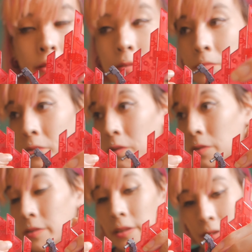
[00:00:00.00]
on the Moon
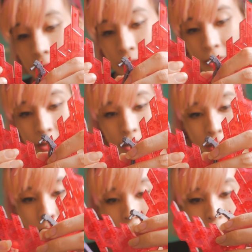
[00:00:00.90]
Gundam is like
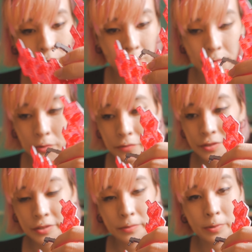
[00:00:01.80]
some sort of
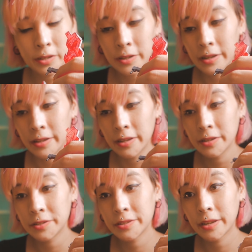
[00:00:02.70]
silver, and
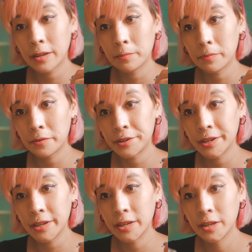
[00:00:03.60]
here is like a
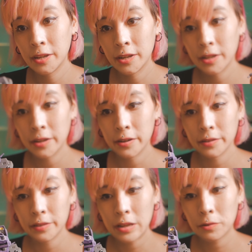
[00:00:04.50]
very
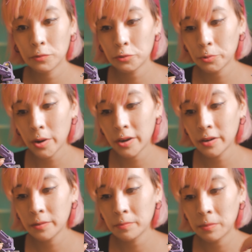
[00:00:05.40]

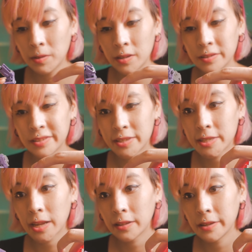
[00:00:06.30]
neutral, maybe it's
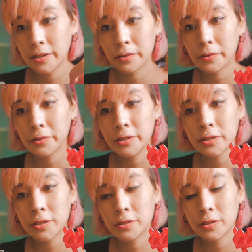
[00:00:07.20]
slightly
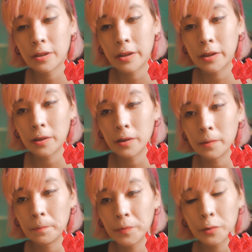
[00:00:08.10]
yellowish
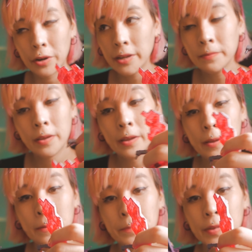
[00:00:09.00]
gray.
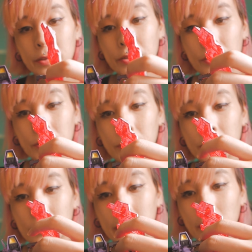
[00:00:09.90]
So
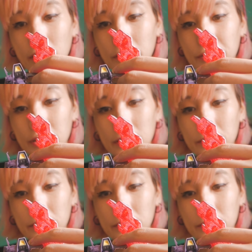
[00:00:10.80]
the color is gonna